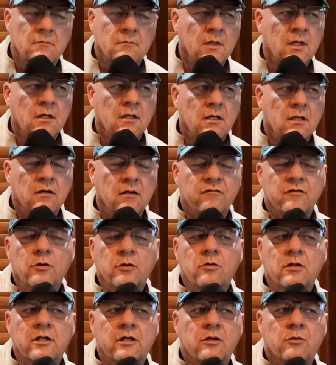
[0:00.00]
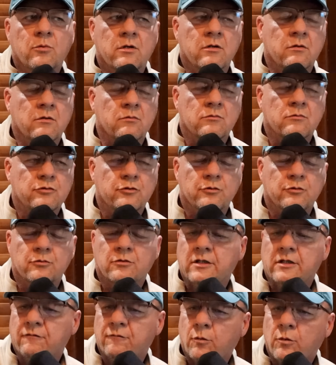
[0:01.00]
If nuclear were truly
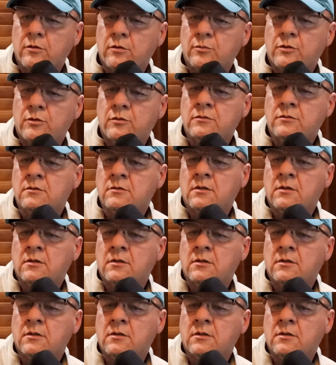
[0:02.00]
affordable,